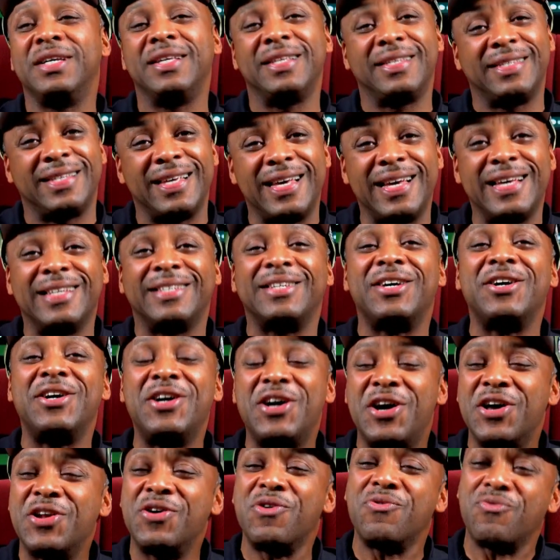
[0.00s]
it says
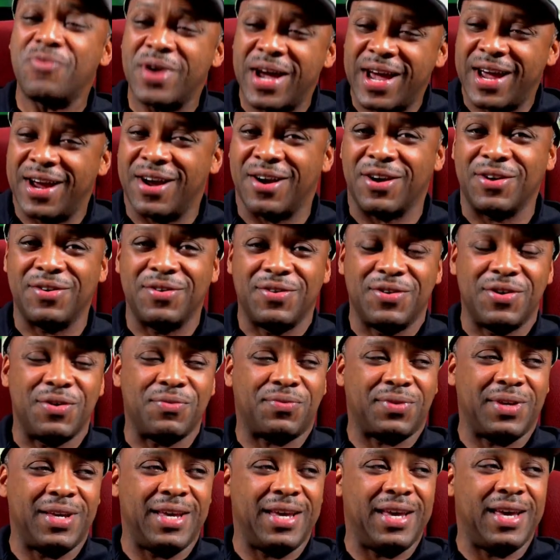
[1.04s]
unaware, you know what
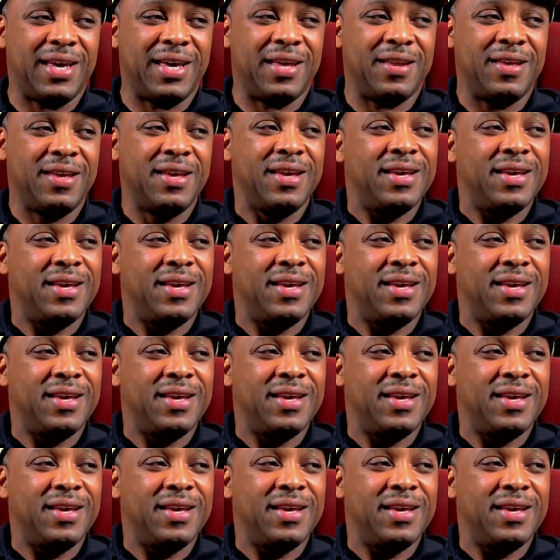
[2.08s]
I'm saying?